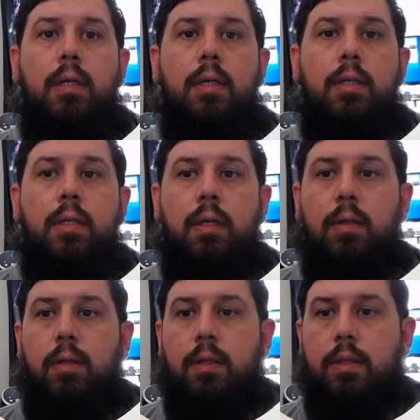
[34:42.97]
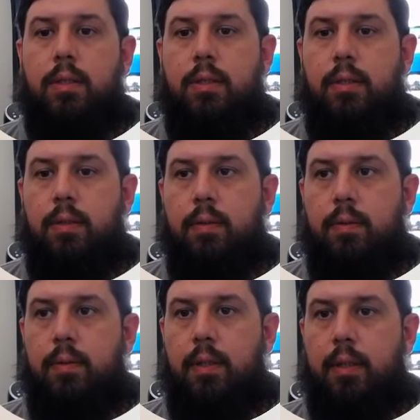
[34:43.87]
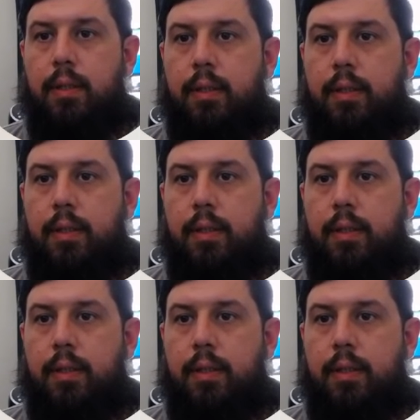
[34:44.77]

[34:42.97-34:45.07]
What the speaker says: So let's just do the